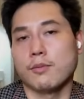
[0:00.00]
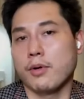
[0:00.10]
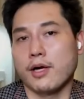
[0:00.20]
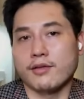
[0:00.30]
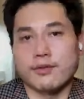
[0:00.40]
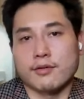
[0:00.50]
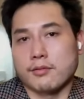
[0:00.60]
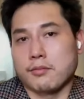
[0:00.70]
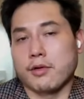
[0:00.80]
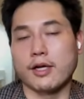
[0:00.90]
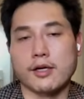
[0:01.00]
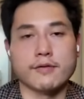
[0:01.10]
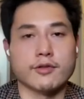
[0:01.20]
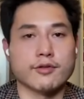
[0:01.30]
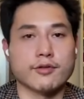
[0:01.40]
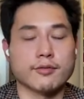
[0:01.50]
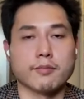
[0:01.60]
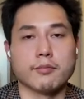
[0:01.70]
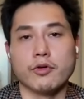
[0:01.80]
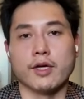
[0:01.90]
the press is kind of
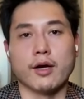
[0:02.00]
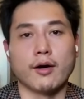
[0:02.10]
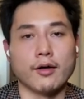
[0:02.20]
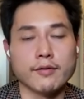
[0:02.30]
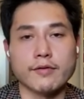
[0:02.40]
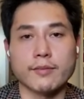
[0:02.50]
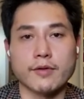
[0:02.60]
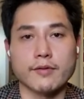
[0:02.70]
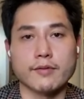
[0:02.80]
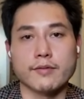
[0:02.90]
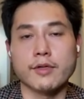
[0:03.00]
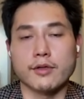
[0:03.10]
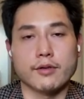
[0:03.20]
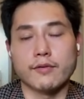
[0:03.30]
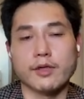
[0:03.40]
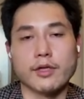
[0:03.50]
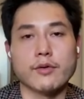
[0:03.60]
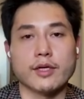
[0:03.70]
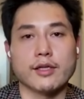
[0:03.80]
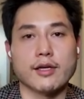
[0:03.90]
just moving on from it really
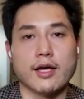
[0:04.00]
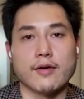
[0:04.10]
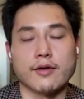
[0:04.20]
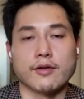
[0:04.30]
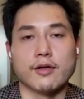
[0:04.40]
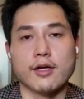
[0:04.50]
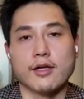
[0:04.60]
quickly now, and